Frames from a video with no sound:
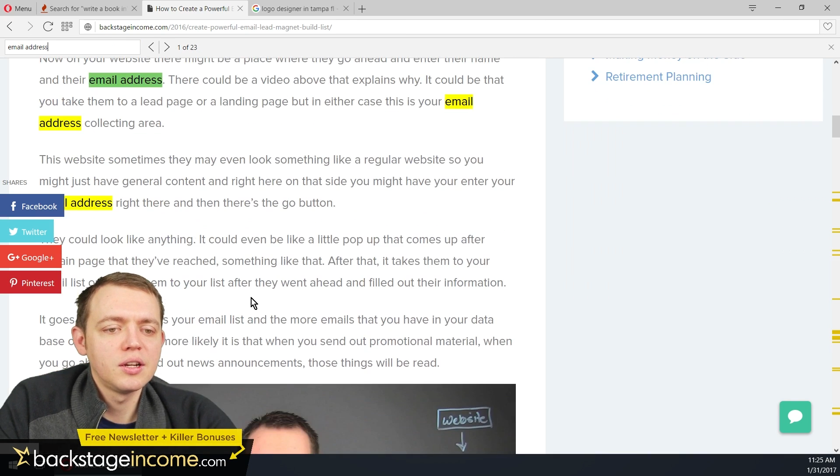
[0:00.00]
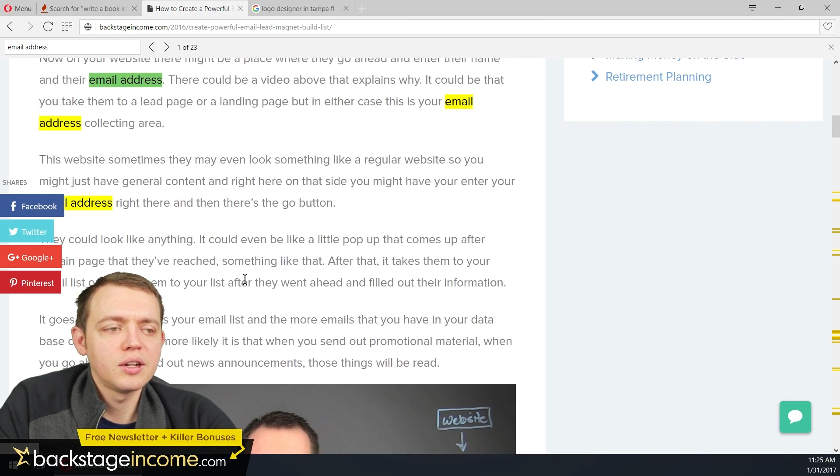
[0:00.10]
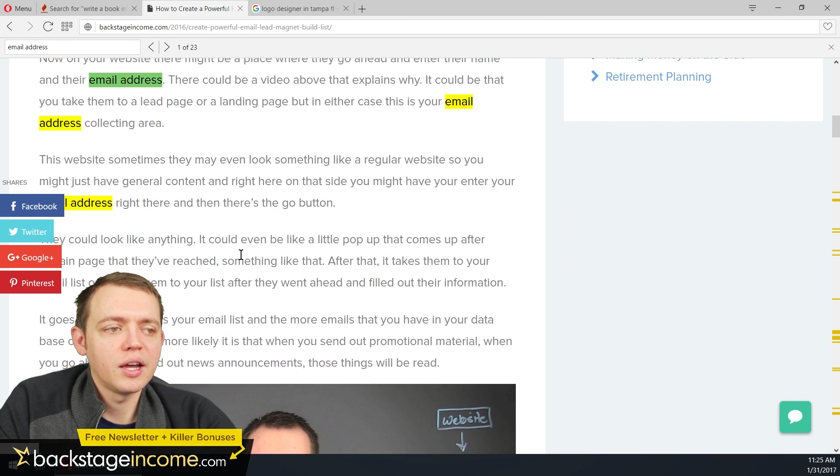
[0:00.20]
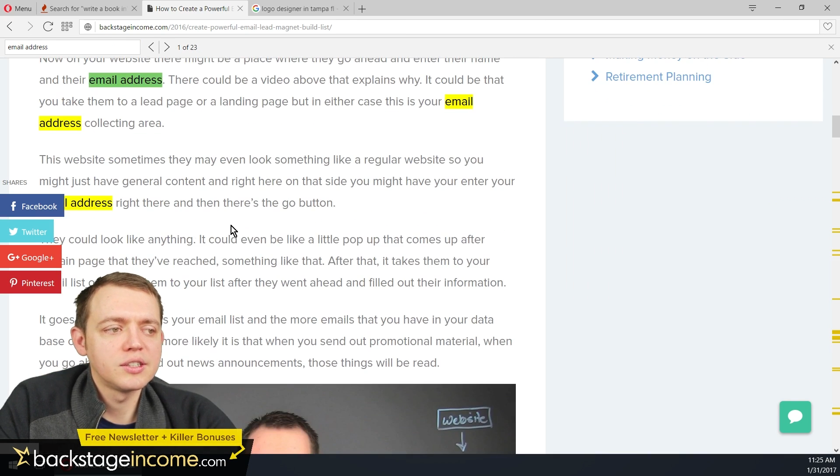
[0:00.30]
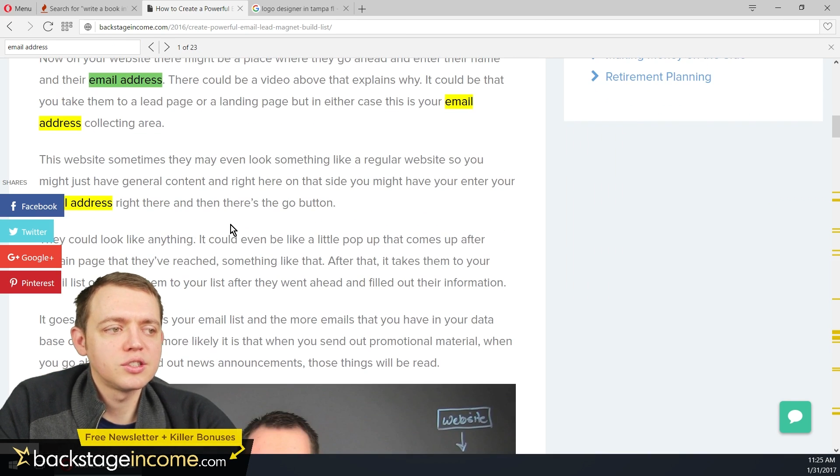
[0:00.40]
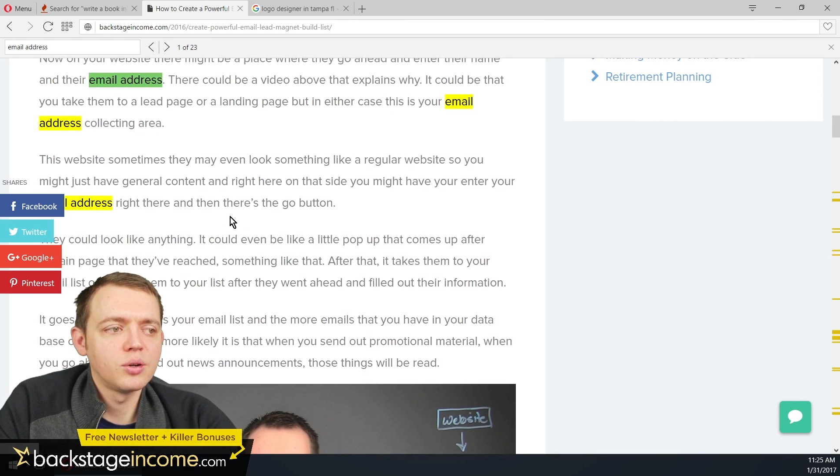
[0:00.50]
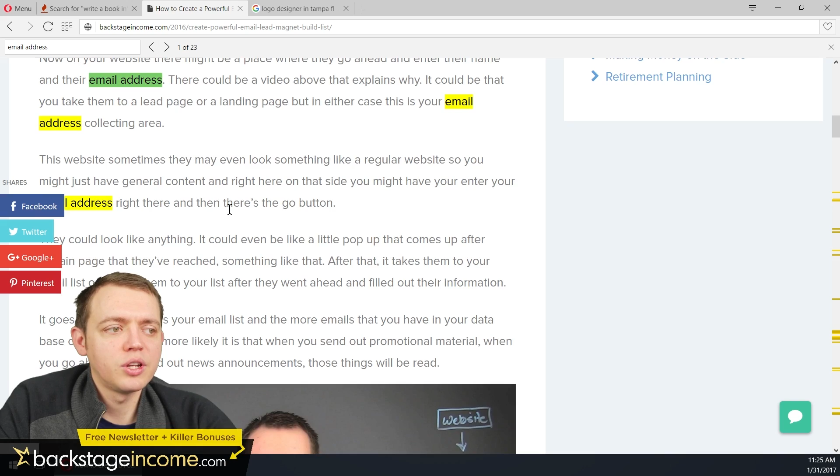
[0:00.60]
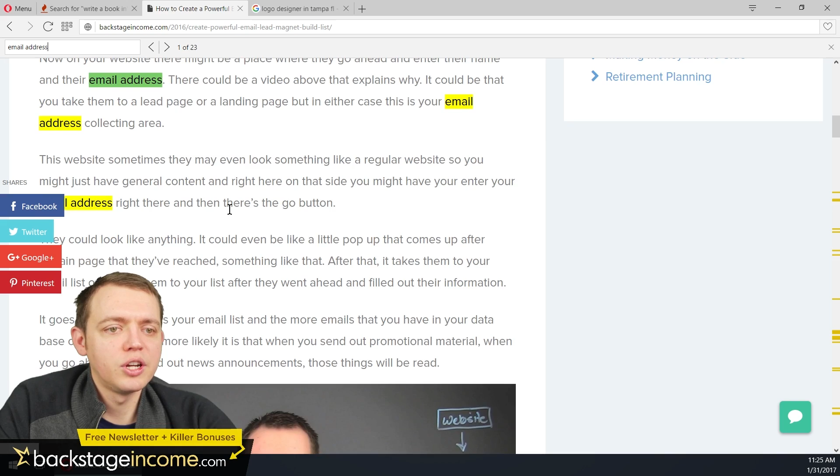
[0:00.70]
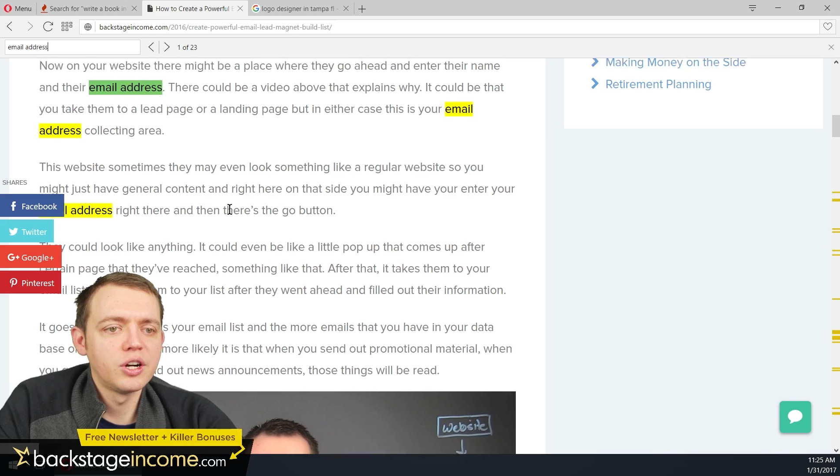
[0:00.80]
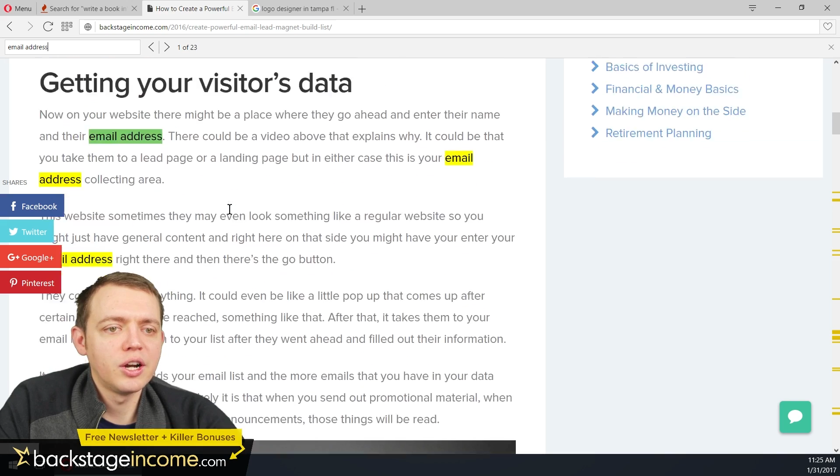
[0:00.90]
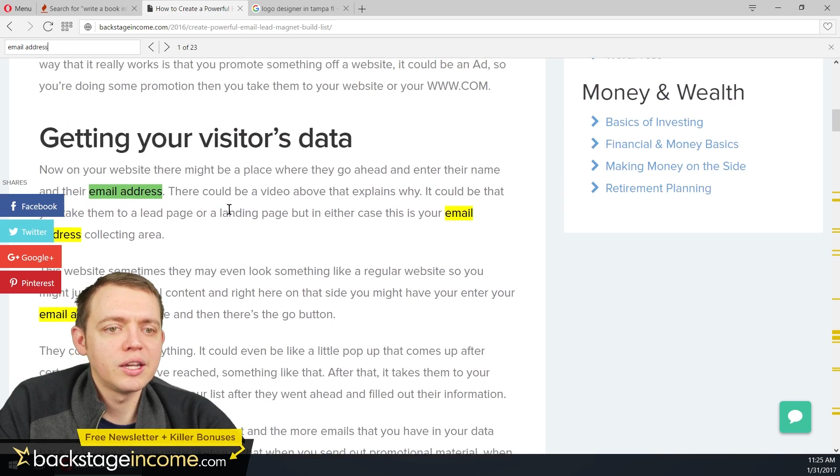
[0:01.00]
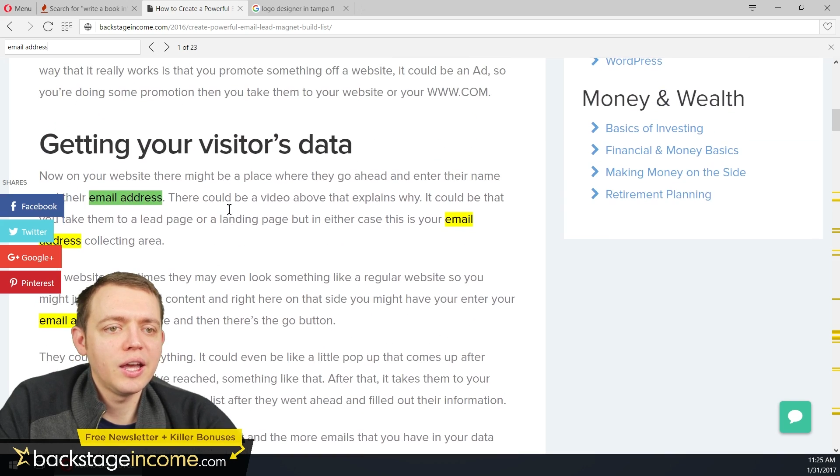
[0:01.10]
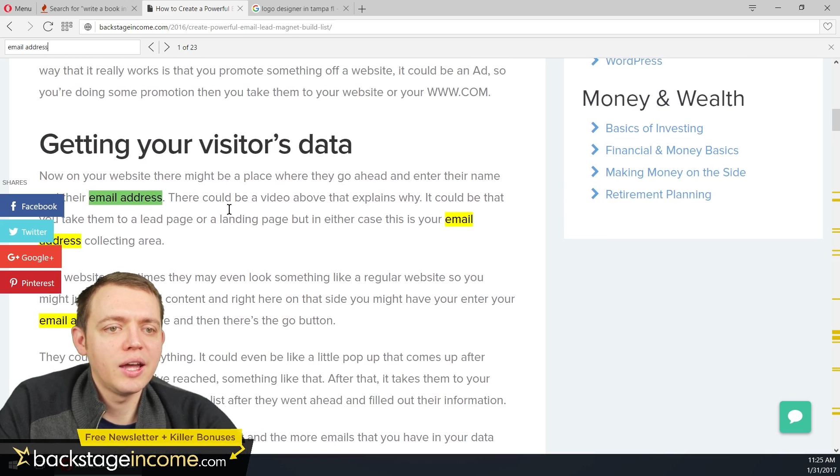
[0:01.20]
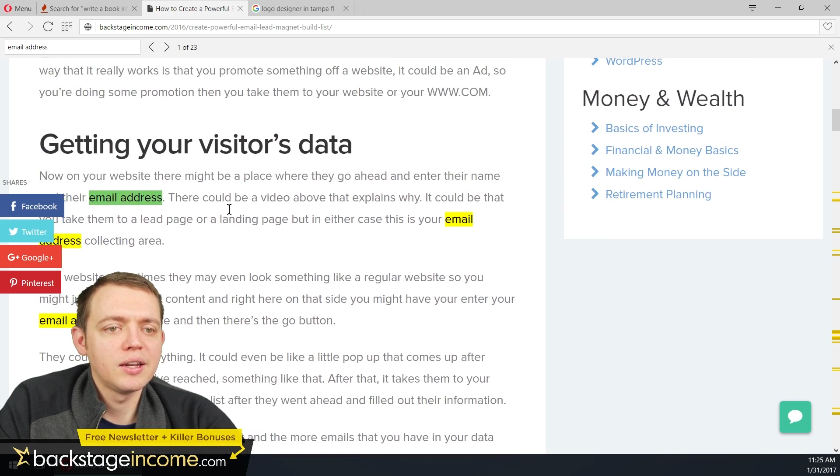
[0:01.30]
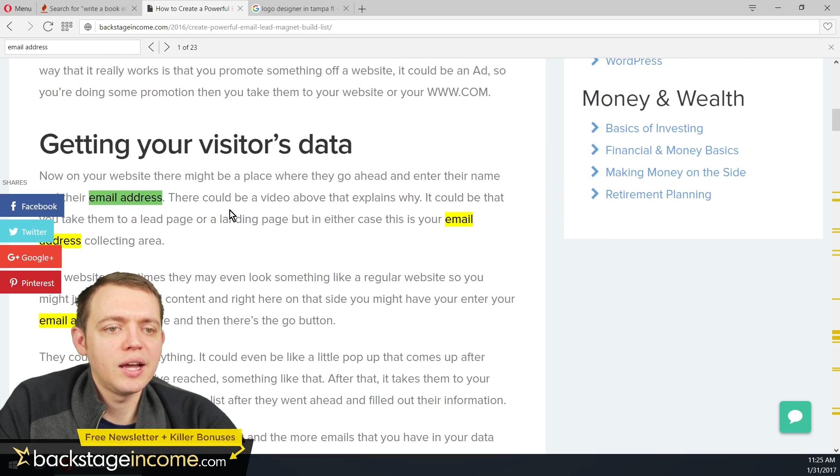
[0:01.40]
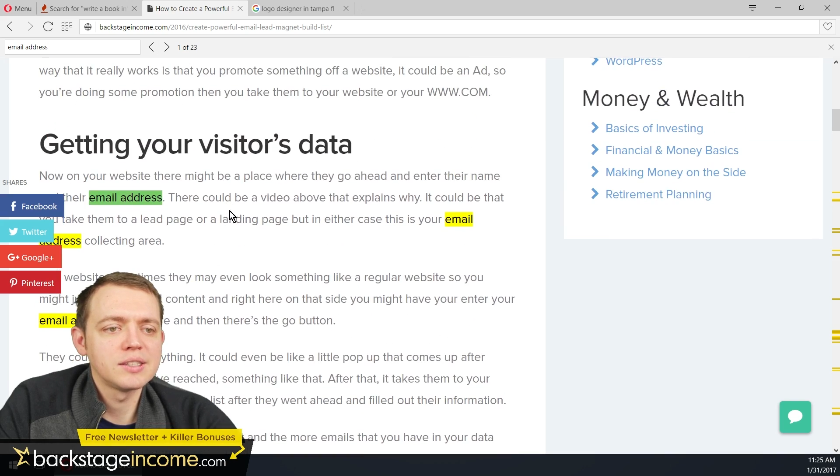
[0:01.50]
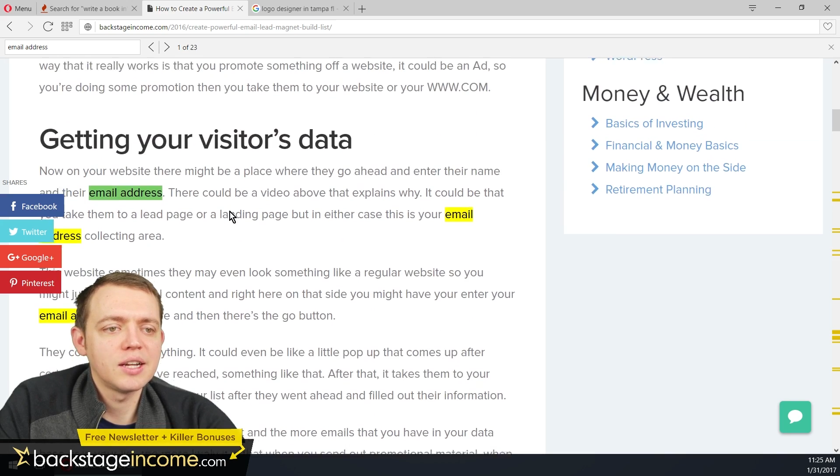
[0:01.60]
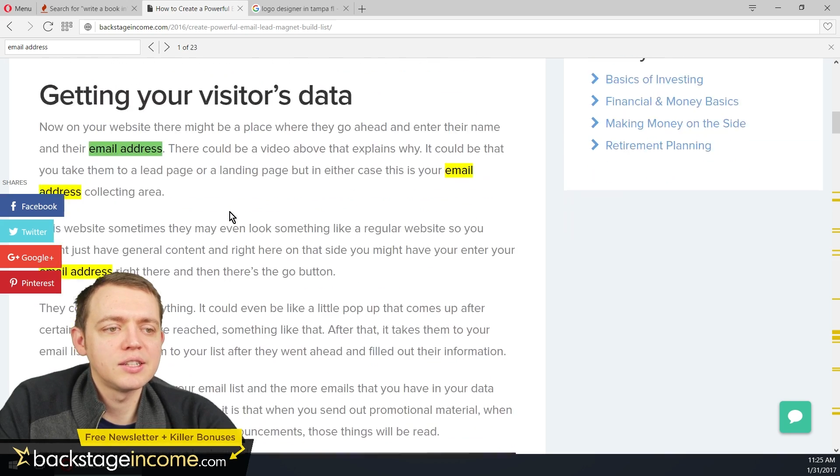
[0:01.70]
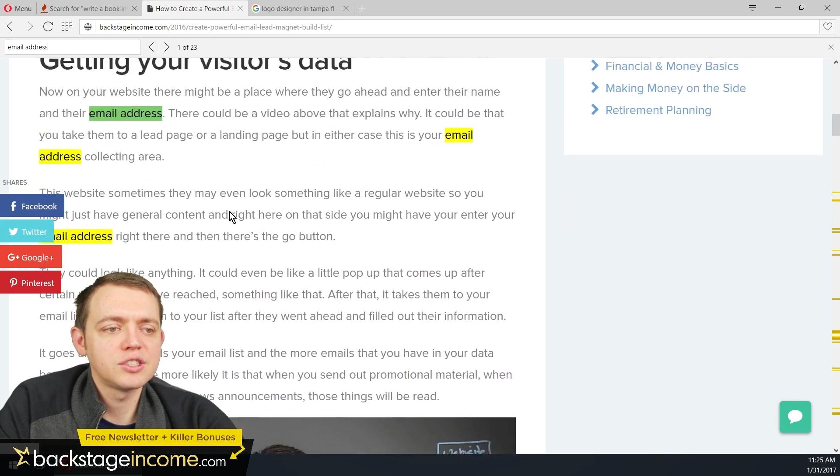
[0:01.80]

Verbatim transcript: Okay, so here again, as I